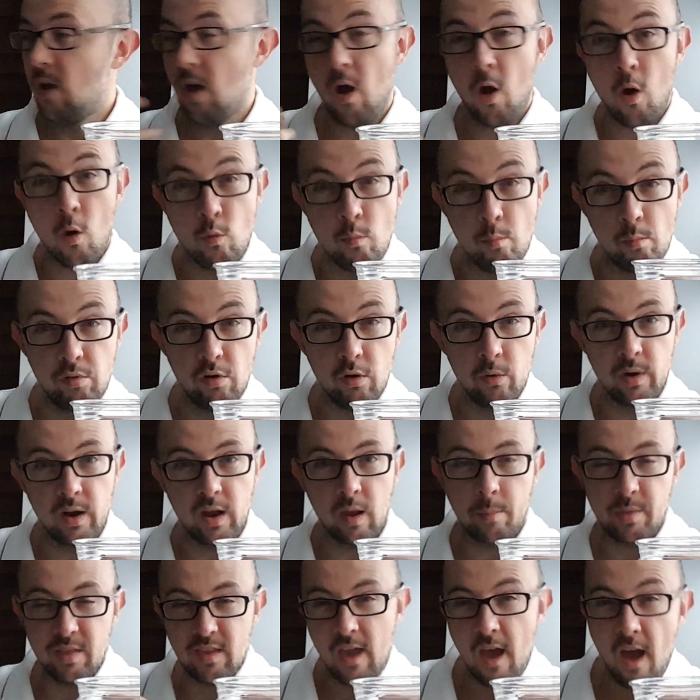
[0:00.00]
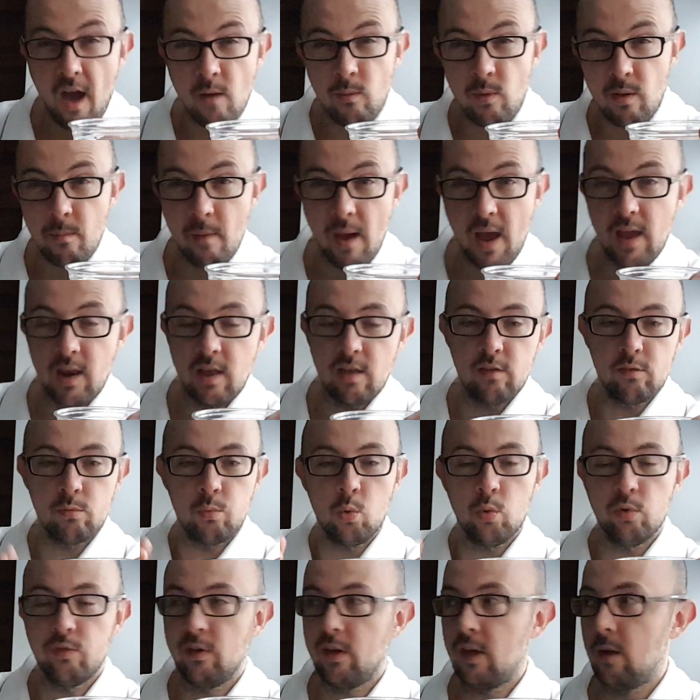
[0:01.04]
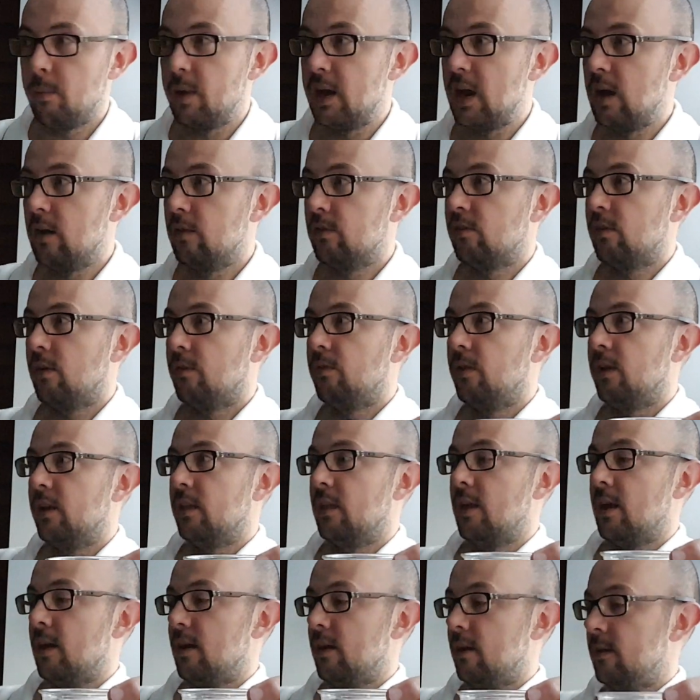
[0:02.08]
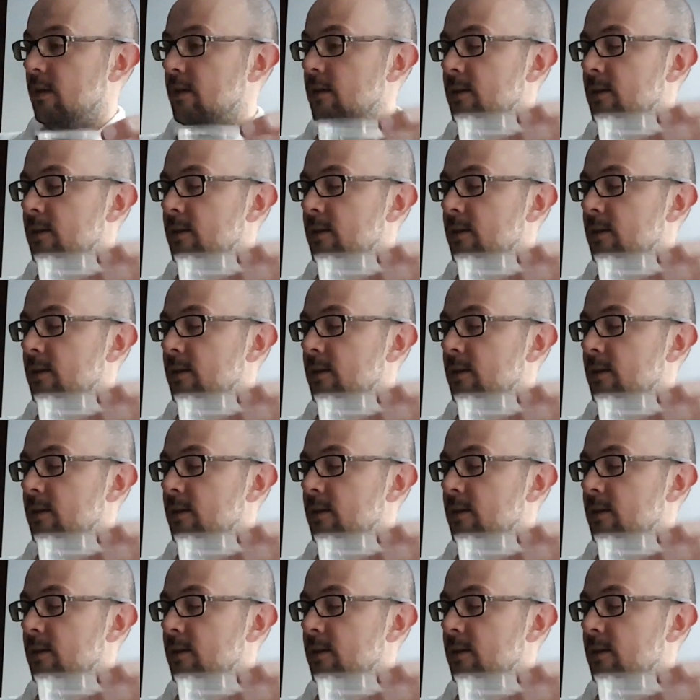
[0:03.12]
home brewing a cup of tea. Yeah, we made it. There's water coming out and stuff like that.